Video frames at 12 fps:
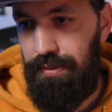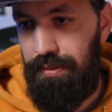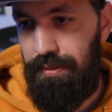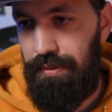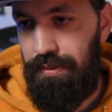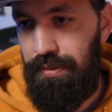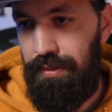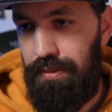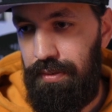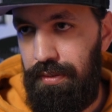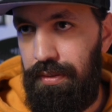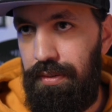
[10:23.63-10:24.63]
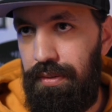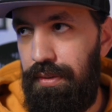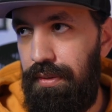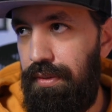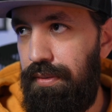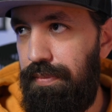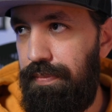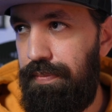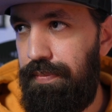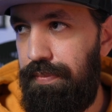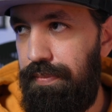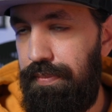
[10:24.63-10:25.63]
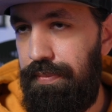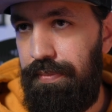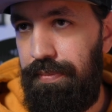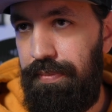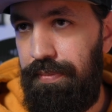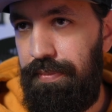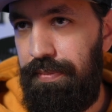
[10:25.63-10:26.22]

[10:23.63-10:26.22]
(no one is talking)